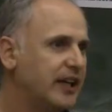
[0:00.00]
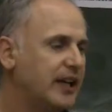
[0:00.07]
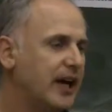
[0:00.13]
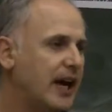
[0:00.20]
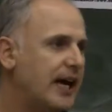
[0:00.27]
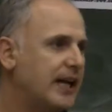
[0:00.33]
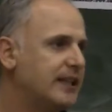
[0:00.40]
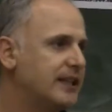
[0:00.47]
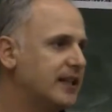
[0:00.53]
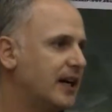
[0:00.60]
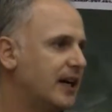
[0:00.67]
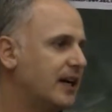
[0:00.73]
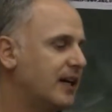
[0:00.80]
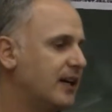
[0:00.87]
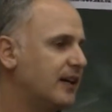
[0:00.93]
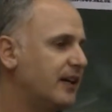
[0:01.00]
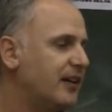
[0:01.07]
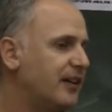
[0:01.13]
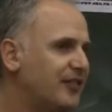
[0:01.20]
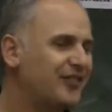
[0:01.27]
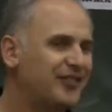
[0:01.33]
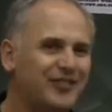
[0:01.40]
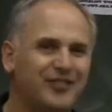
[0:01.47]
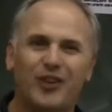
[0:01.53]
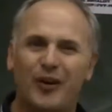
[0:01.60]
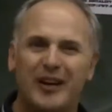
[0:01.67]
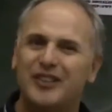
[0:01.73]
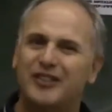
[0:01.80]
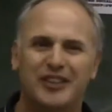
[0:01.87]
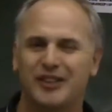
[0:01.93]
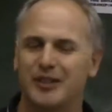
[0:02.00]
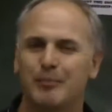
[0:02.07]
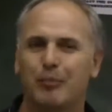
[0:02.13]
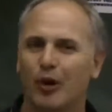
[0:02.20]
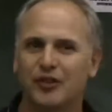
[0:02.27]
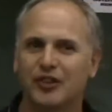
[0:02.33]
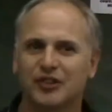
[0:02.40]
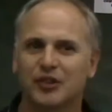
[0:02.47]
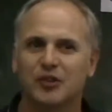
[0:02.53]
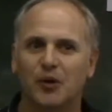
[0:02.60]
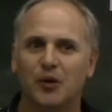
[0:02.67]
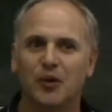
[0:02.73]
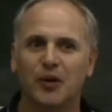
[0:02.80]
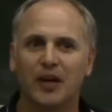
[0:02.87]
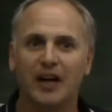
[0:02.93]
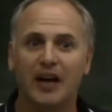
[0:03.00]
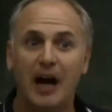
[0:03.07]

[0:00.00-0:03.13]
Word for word: in, and uh, not interested in politics at all.